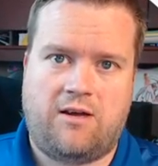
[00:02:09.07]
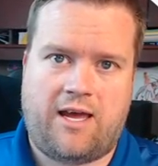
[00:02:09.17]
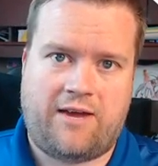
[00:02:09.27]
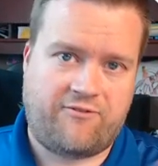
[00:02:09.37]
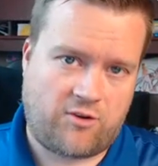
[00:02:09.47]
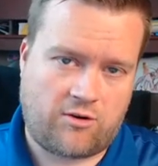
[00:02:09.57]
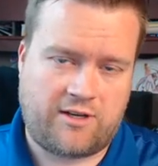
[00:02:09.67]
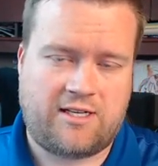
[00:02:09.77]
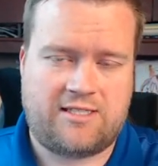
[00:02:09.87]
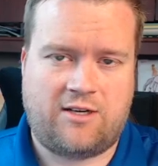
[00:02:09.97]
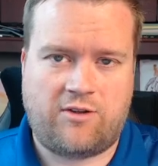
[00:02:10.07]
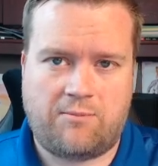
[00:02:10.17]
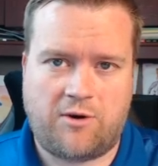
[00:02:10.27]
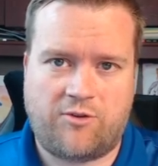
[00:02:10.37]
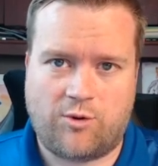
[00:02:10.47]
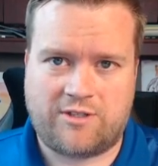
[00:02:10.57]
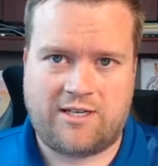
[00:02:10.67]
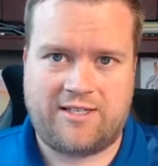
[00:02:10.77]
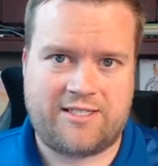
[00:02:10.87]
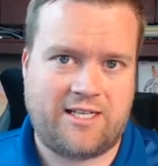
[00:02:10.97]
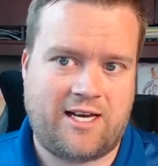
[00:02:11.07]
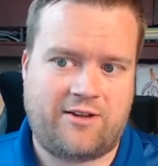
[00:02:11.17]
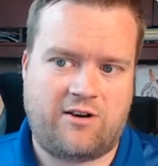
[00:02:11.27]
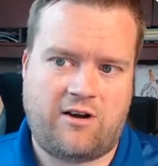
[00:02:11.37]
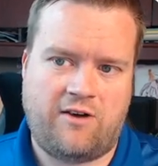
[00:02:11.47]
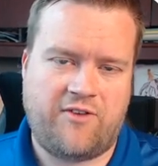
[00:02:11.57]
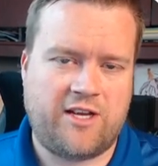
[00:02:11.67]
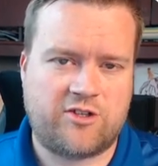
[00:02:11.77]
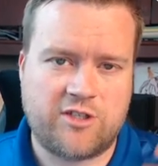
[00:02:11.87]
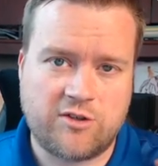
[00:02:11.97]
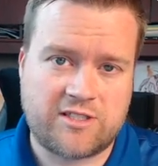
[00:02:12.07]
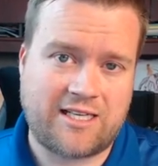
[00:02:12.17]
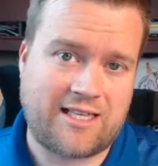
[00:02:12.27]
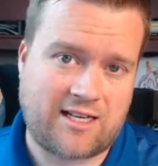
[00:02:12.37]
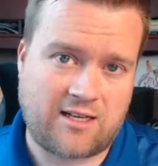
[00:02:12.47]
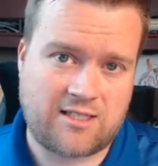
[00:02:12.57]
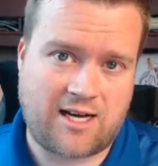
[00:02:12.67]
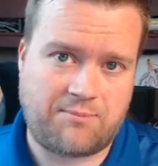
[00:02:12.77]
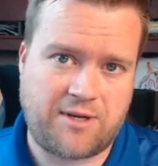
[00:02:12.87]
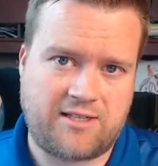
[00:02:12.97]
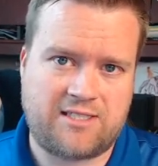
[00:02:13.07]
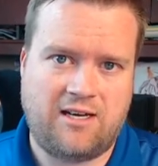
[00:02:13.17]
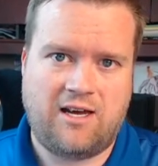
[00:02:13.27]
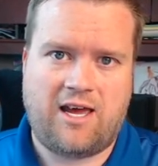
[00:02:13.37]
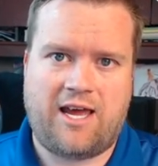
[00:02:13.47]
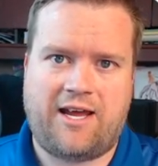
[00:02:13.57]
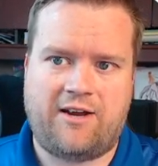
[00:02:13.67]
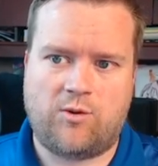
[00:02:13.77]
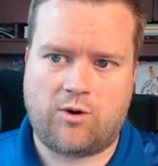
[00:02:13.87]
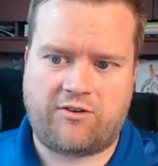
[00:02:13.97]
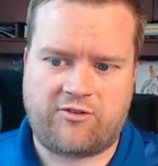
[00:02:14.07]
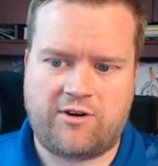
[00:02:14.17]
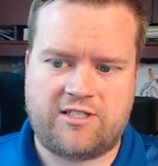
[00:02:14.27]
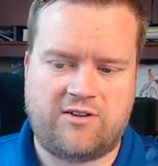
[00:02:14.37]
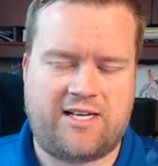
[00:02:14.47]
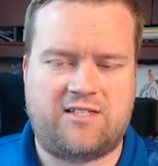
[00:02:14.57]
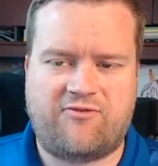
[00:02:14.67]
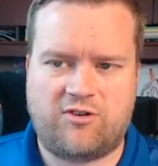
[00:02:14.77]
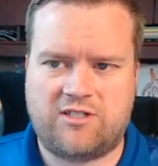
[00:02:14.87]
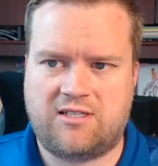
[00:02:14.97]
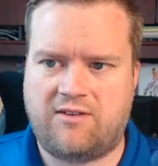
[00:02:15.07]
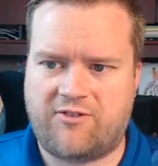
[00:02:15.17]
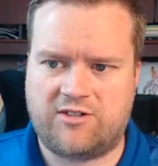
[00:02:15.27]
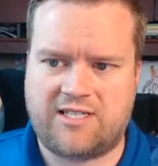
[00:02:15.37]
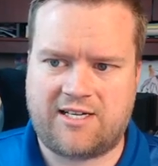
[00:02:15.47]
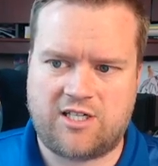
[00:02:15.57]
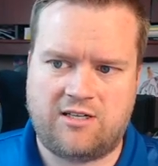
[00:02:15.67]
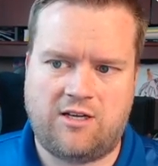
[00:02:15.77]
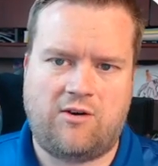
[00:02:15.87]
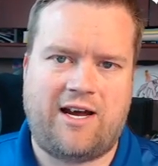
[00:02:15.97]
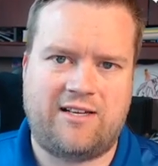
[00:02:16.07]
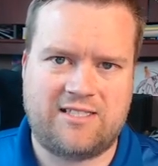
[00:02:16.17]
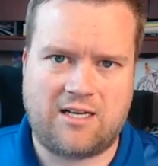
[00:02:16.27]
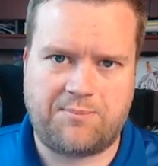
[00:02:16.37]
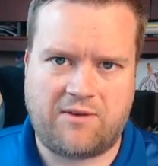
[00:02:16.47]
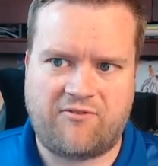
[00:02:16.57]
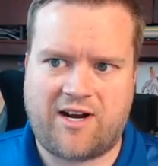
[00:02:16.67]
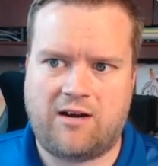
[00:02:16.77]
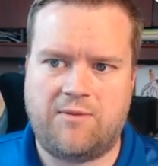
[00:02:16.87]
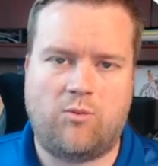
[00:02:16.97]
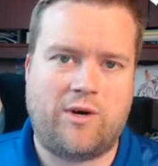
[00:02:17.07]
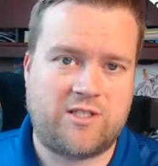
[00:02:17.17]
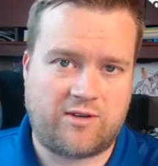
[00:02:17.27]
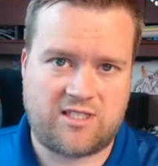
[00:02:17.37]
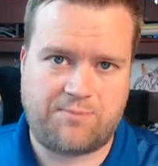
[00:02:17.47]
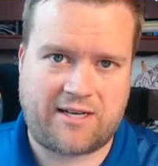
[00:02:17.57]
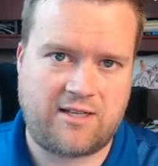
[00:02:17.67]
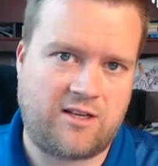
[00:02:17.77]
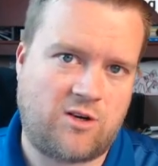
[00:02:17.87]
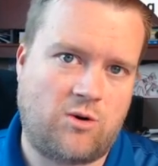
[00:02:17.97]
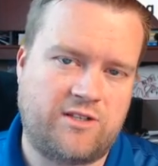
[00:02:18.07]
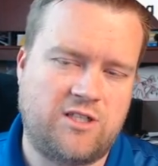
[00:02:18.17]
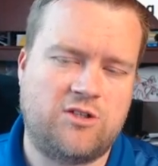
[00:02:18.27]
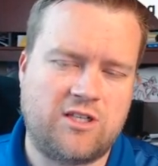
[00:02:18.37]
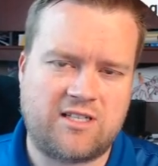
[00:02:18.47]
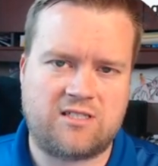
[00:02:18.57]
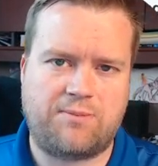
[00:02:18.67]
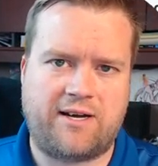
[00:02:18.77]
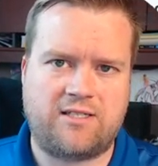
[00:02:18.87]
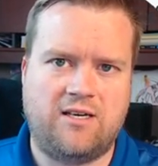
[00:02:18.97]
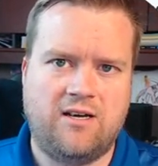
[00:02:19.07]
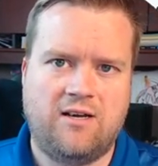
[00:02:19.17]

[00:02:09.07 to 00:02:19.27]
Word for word: and Florin, because I know they both worked on this together, of introducing the topics and how you work through it. So that's the first section, you know, how you set up the environment, what to expect in the course. You should expect